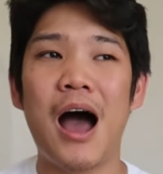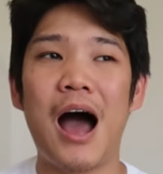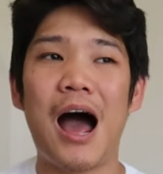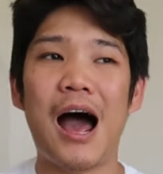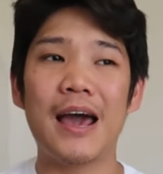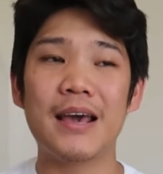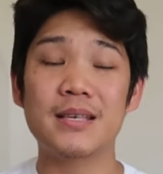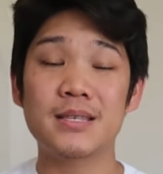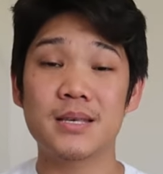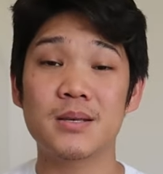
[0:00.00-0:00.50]

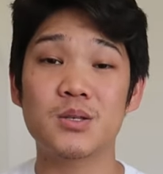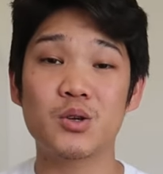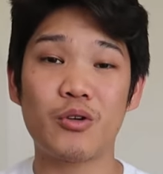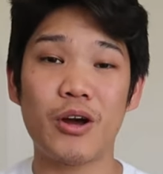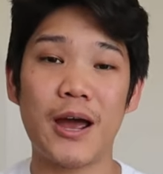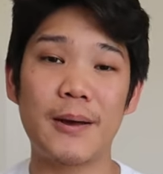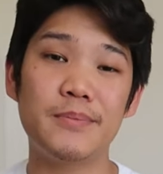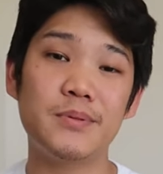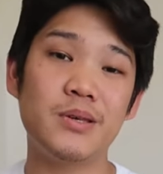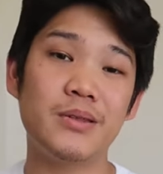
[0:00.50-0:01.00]
I
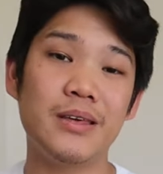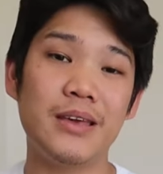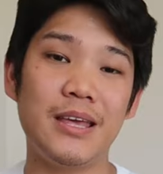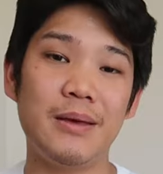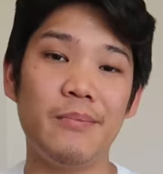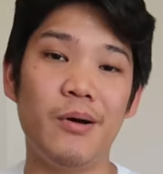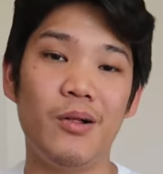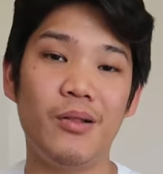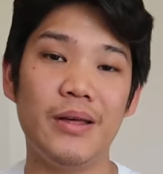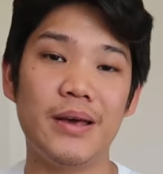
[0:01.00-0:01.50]
subscribe to the
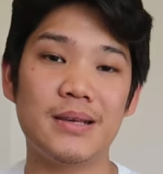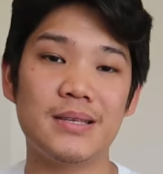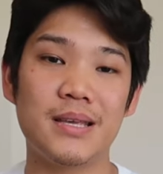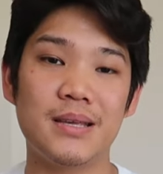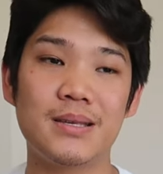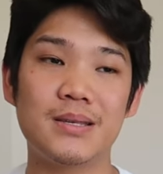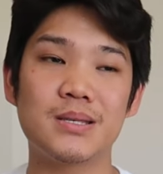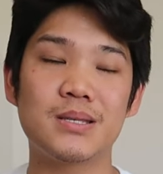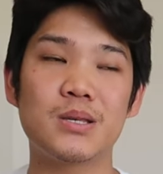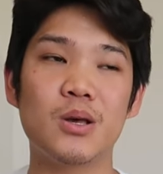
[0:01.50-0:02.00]
email list,
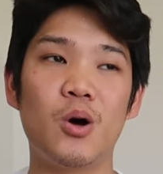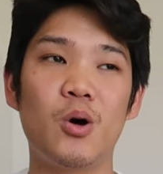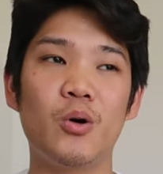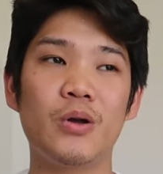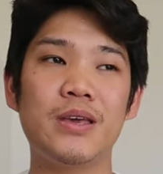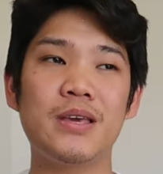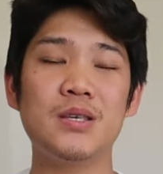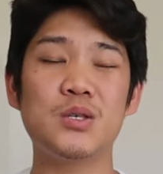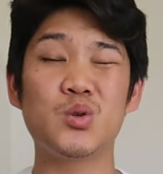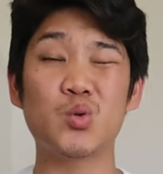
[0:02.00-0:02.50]
and so
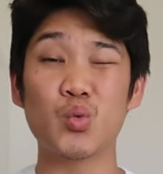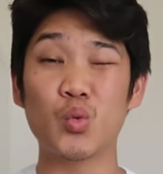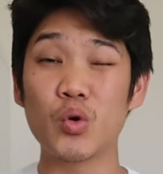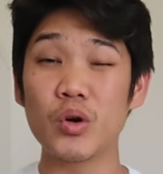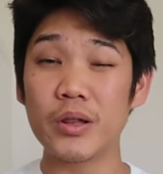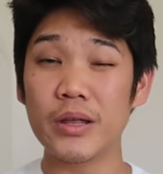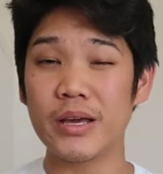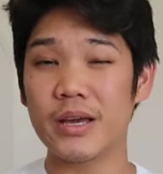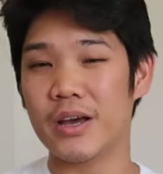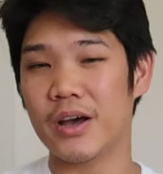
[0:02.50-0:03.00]
he's
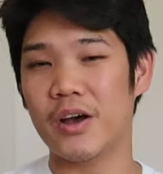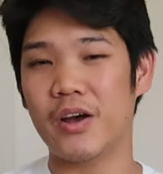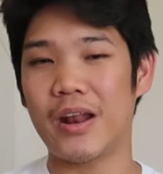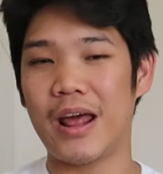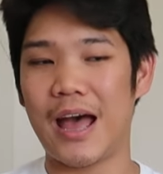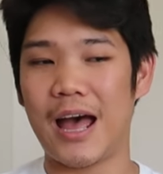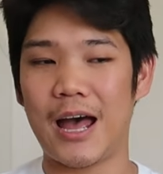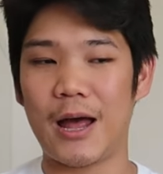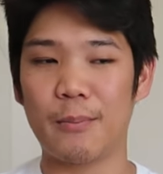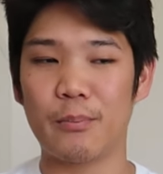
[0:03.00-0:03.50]
really good
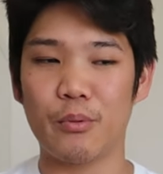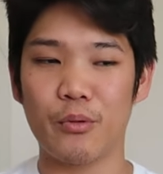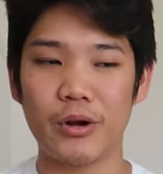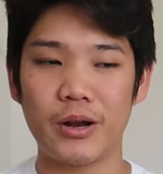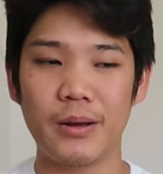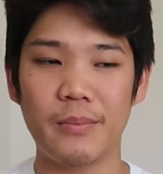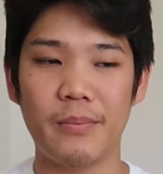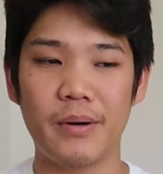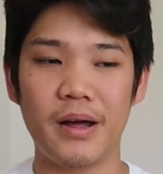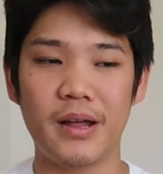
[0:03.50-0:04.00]
at
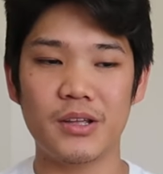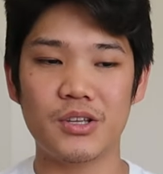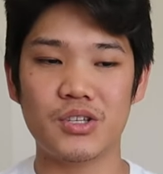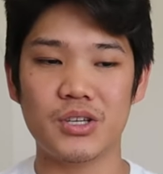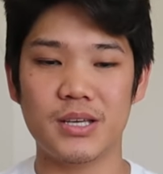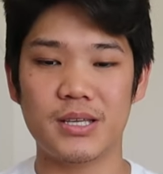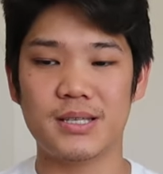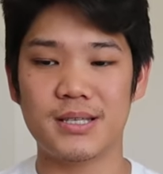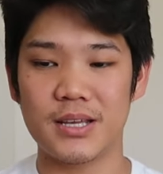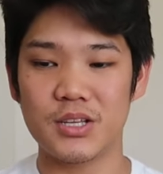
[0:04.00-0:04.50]
pretty much
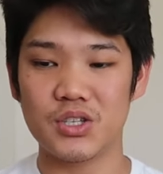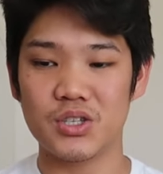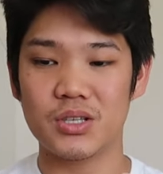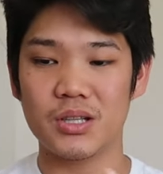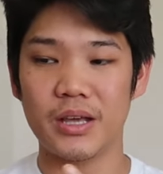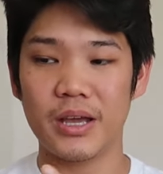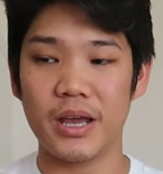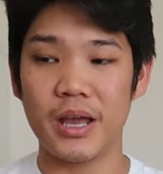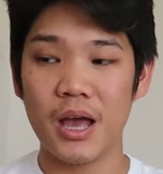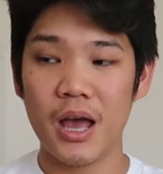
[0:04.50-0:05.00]

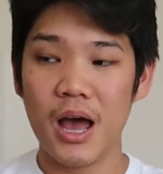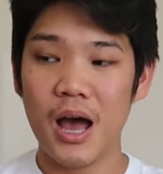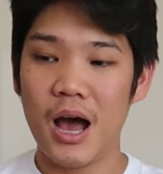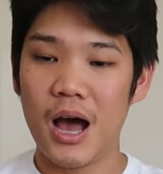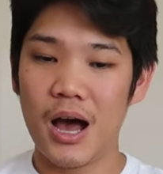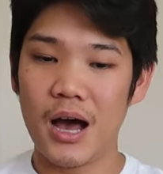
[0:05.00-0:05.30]
essentially